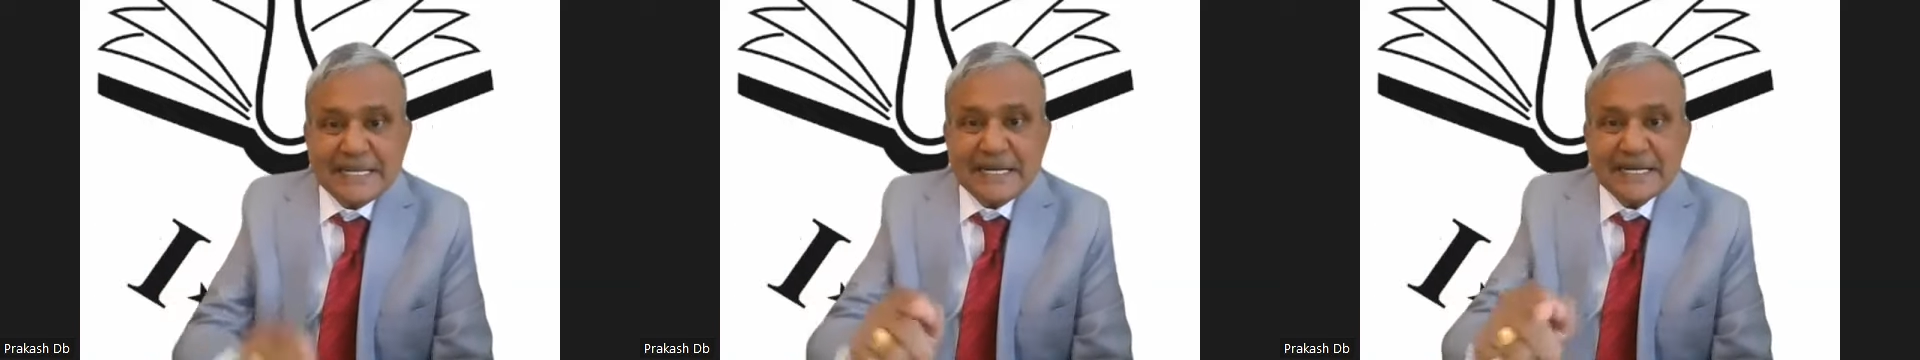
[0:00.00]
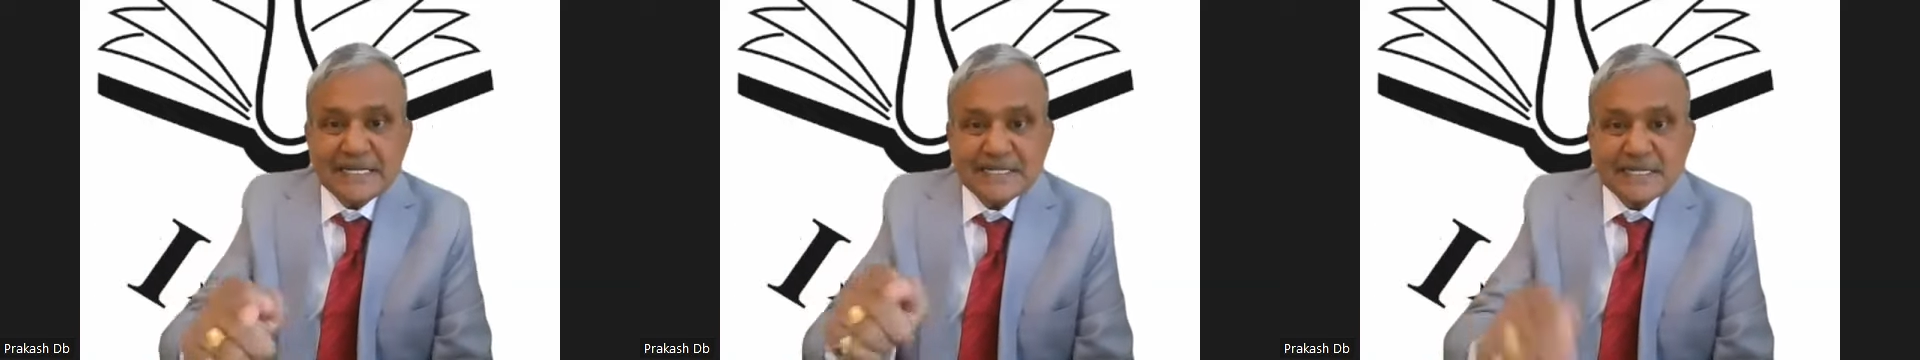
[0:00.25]

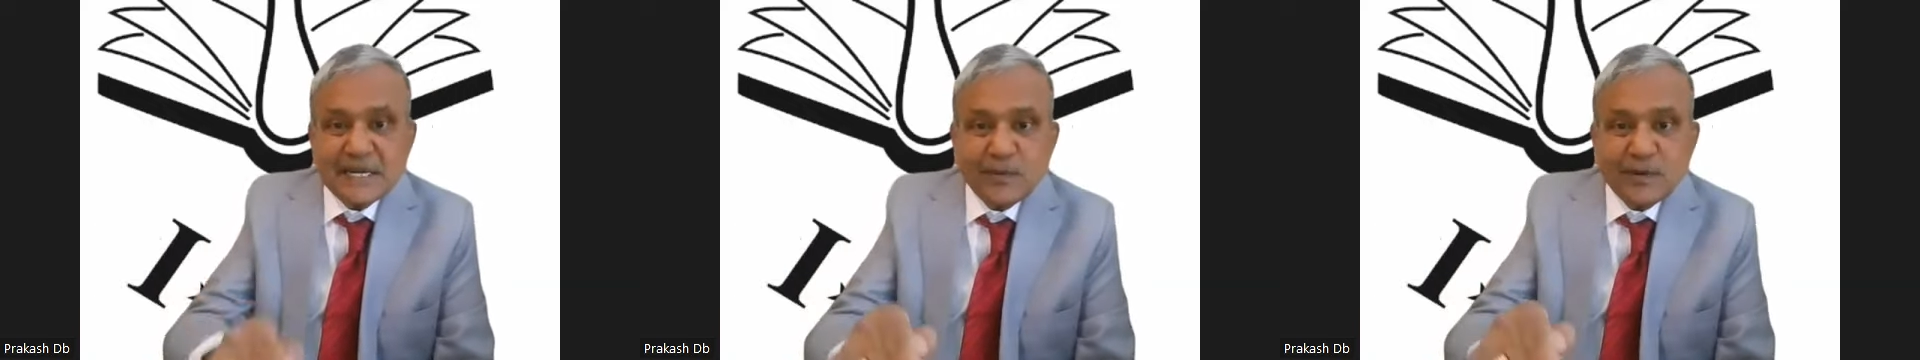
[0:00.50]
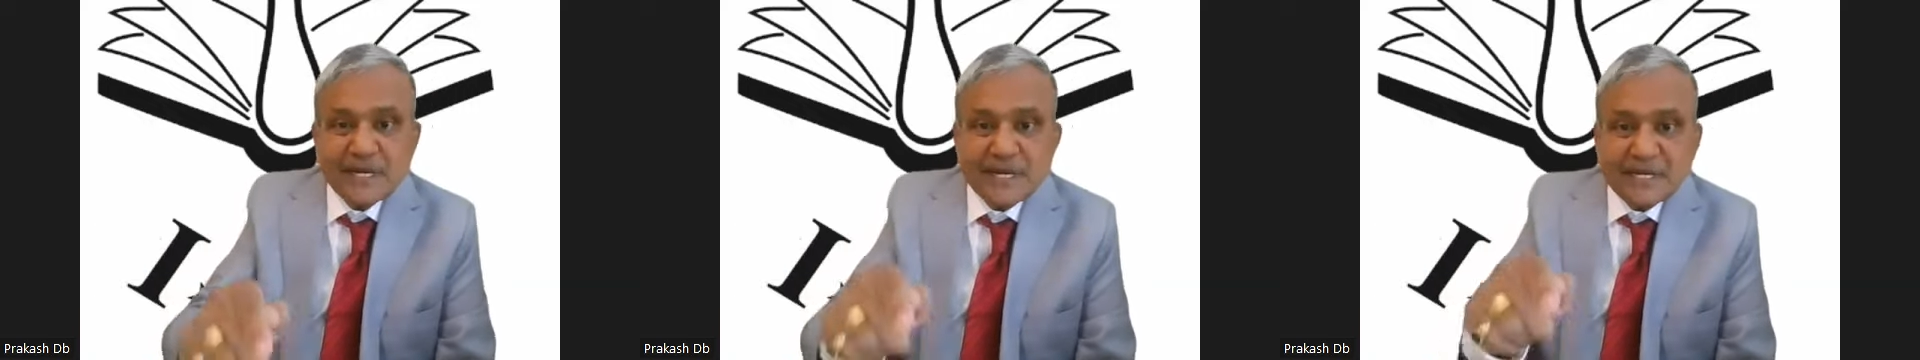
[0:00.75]
That is
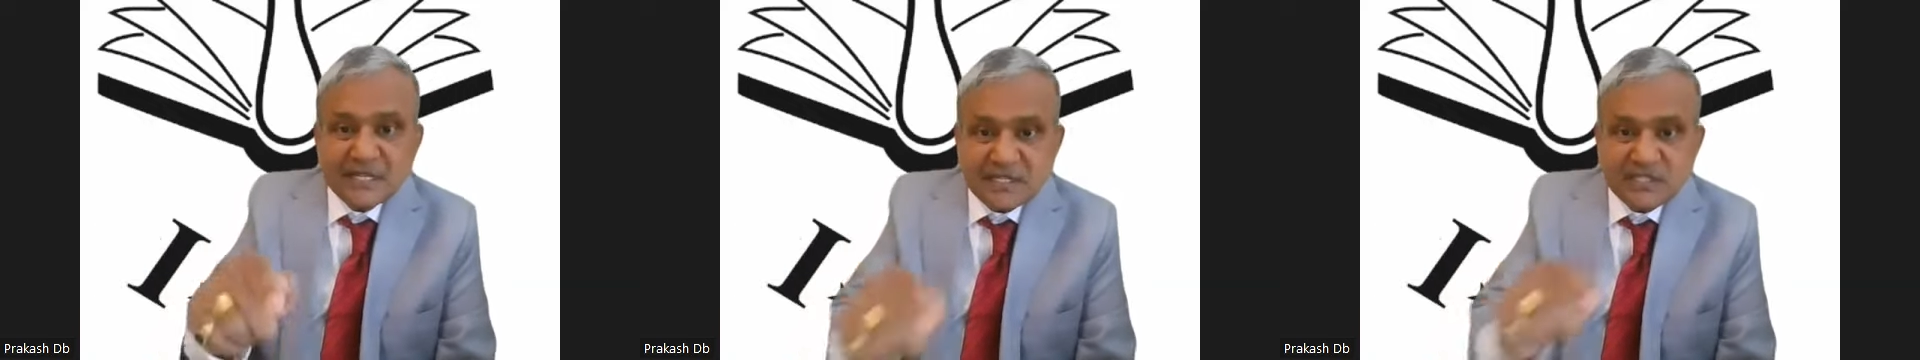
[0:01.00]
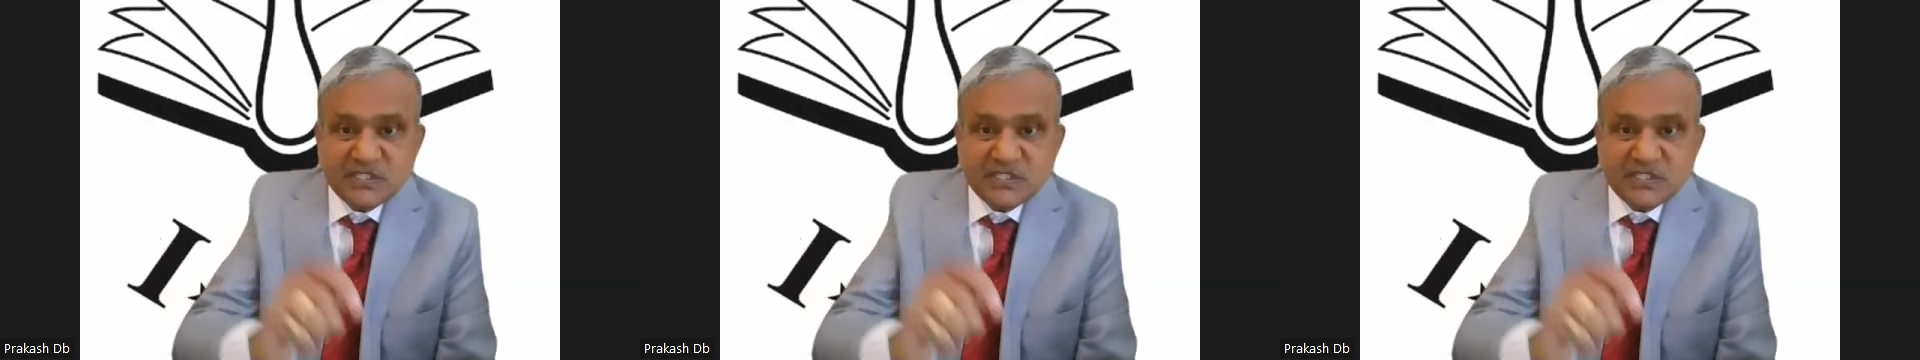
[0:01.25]
now under